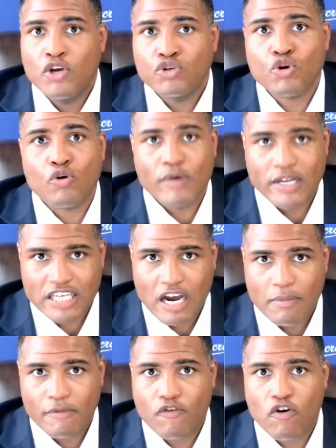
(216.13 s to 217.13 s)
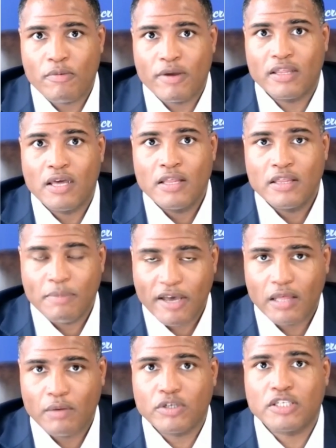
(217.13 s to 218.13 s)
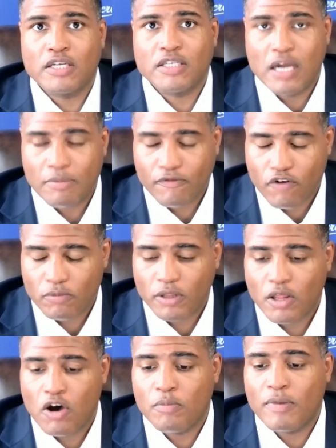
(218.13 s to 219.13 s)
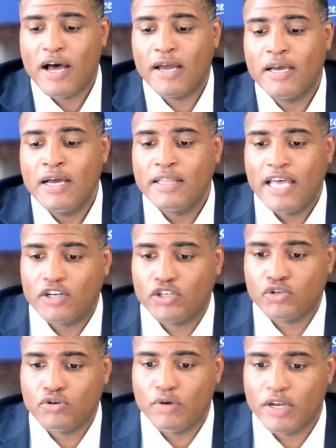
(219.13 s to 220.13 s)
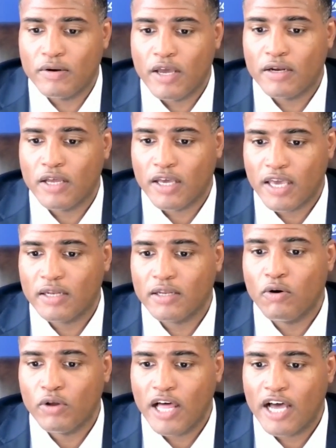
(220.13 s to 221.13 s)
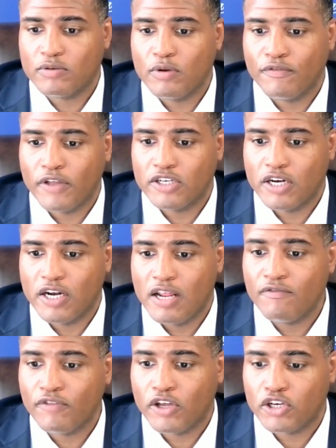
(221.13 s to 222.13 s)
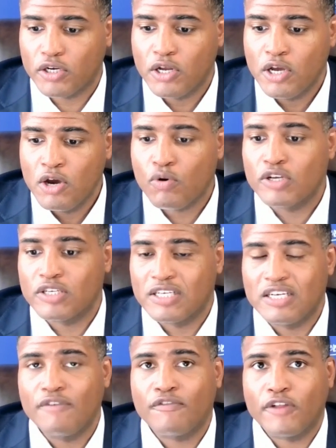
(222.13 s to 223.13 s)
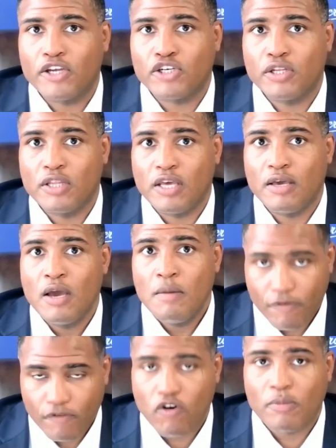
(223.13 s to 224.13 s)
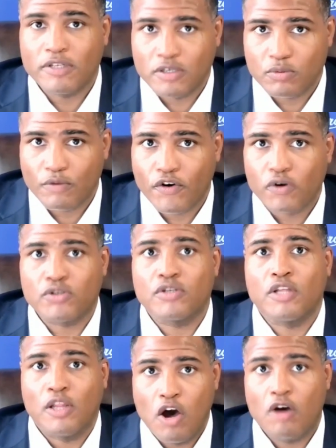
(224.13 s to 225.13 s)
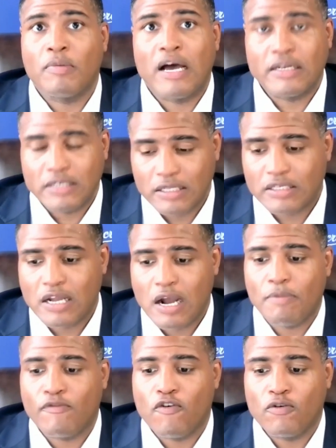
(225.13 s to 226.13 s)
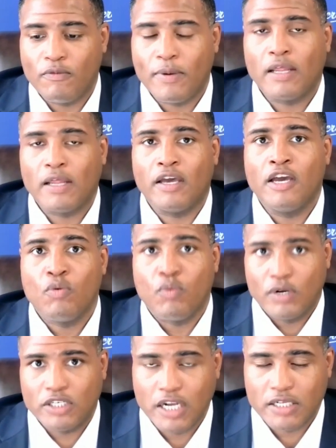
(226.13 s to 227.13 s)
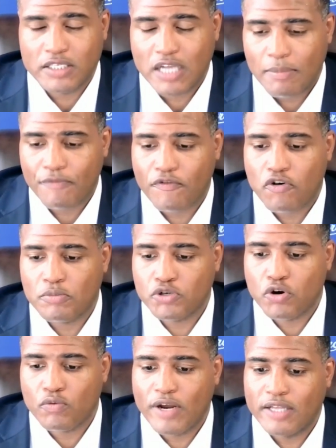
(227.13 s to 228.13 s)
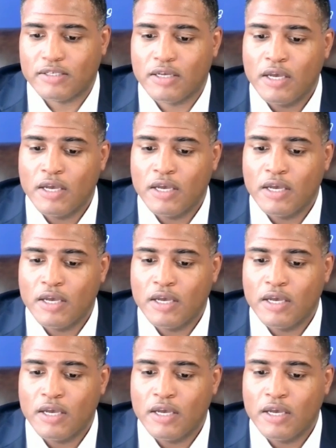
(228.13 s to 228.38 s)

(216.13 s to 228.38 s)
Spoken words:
short rates outperforming the belly, which tends to outperform the long bond. That is true in again, Goldilocks, reflation, and inflation, whereas in deflation, the performance is reversed. The long bond tends to outperform the belly, which tends to outperform short rates.